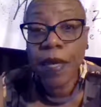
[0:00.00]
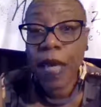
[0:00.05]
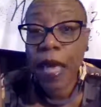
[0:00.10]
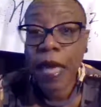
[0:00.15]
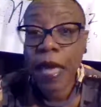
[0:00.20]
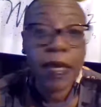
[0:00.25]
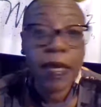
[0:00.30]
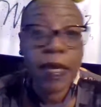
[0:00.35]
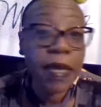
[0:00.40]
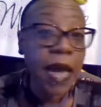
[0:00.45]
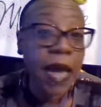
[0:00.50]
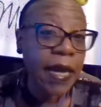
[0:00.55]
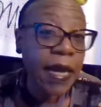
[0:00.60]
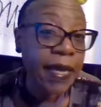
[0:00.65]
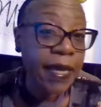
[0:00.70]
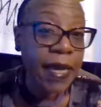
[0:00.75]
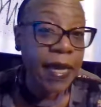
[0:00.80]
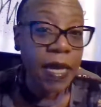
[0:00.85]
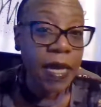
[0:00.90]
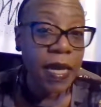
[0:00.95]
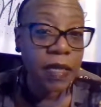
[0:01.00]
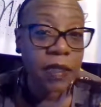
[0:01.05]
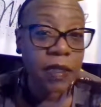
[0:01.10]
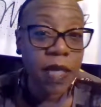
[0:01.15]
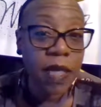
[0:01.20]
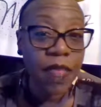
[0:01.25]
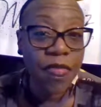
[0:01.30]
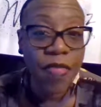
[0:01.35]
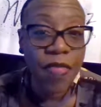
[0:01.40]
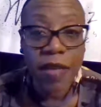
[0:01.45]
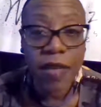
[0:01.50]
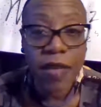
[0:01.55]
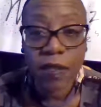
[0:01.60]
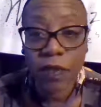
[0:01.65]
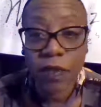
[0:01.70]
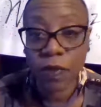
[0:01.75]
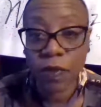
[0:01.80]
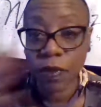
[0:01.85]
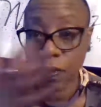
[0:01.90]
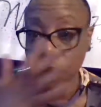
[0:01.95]
and I guess that's
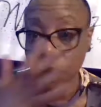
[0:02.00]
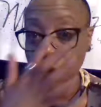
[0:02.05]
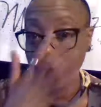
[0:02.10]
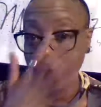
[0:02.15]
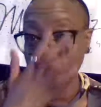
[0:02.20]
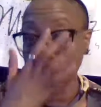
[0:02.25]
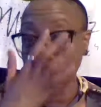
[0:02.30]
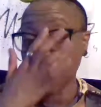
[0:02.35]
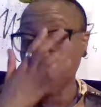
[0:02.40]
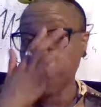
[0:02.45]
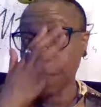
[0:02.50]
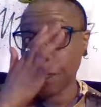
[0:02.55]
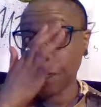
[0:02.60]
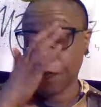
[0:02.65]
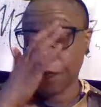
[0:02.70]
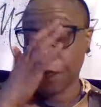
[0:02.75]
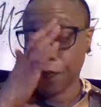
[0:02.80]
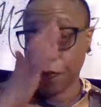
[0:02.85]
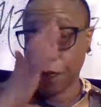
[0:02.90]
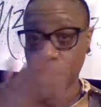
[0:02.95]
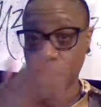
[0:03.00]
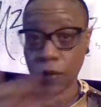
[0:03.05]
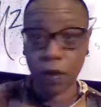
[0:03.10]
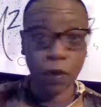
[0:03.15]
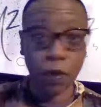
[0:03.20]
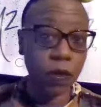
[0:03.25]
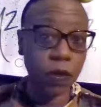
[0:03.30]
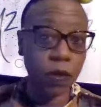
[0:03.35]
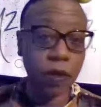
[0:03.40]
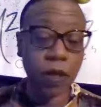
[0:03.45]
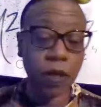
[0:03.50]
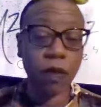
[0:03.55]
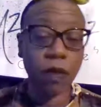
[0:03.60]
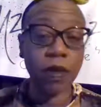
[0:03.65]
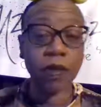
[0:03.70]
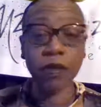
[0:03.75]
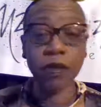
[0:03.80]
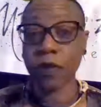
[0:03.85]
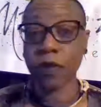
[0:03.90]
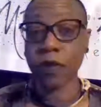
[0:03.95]
a result of, you know, when they're
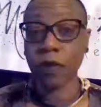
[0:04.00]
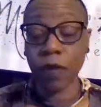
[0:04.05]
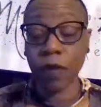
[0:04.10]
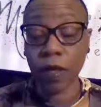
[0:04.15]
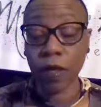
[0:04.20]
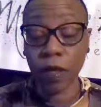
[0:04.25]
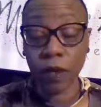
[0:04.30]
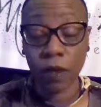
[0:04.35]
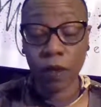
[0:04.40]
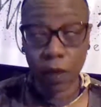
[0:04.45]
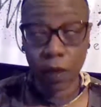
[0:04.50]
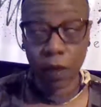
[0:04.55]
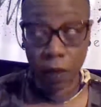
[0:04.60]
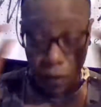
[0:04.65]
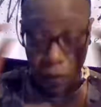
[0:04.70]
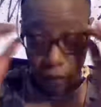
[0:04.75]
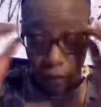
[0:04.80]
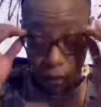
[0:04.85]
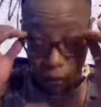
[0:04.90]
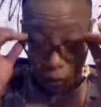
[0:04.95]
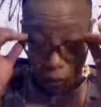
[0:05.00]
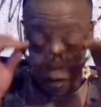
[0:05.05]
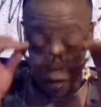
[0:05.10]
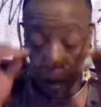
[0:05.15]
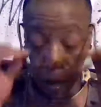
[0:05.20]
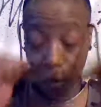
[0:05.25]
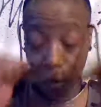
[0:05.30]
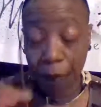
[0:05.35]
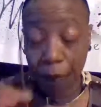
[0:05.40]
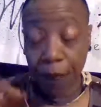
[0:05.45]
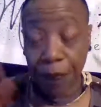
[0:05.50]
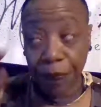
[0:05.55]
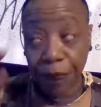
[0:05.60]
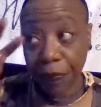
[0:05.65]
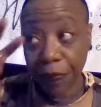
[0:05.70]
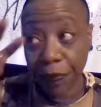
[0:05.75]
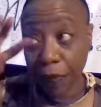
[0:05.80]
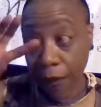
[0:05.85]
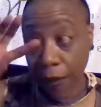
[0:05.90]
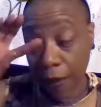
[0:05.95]
inserting the
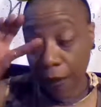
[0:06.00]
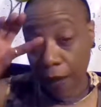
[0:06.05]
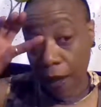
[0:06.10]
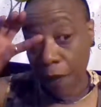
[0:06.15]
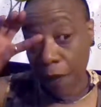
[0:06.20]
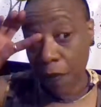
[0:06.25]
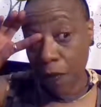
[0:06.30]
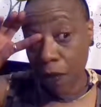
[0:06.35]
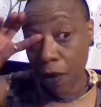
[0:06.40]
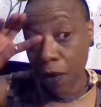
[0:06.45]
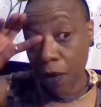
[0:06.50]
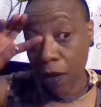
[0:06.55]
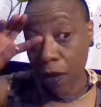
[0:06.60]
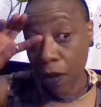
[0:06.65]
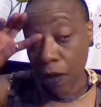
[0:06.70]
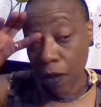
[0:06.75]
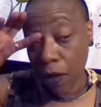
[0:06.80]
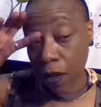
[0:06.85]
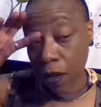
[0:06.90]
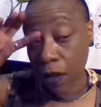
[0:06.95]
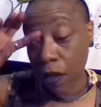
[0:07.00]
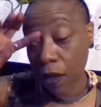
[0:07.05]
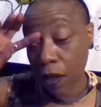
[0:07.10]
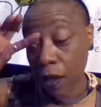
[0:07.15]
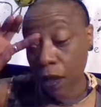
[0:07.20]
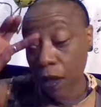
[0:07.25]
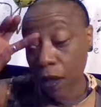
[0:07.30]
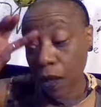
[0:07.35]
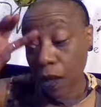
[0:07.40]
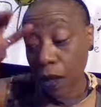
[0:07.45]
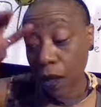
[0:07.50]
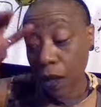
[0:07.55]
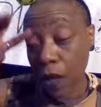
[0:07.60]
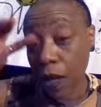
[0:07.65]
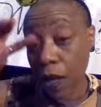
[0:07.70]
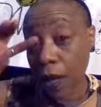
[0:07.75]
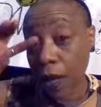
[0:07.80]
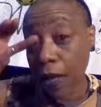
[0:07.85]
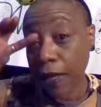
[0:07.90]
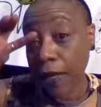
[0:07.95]
camera,
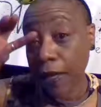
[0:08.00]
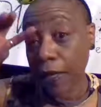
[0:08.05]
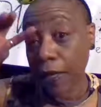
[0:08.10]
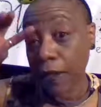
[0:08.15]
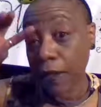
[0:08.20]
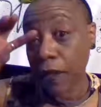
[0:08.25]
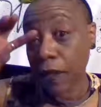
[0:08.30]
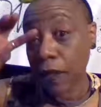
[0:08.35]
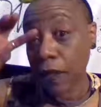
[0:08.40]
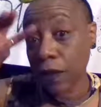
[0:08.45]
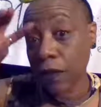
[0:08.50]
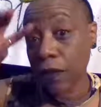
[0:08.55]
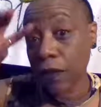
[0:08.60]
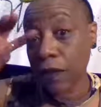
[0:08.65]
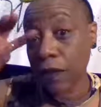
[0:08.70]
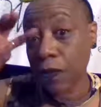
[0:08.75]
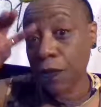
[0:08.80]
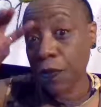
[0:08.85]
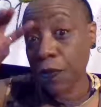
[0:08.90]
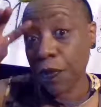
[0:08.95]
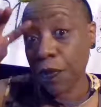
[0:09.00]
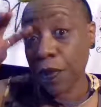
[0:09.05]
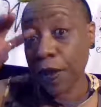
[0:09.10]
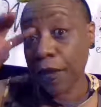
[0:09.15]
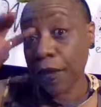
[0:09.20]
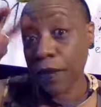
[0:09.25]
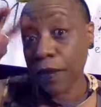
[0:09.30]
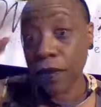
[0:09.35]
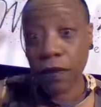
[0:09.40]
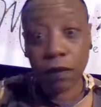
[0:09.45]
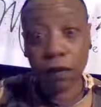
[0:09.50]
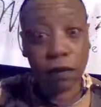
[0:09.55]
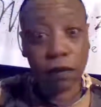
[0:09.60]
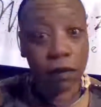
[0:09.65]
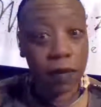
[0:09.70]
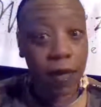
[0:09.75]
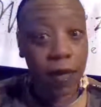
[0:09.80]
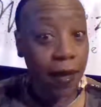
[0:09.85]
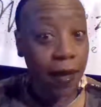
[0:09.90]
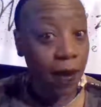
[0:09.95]
I guess it just brings
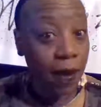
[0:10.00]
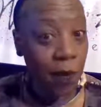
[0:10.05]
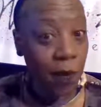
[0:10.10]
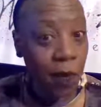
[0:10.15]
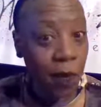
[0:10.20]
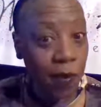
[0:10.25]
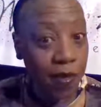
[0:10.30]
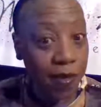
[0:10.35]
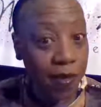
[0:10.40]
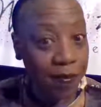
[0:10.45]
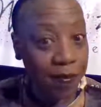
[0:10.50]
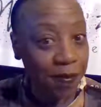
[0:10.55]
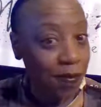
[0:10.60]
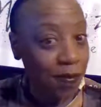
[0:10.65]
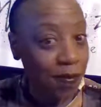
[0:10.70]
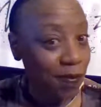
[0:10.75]
the air with it.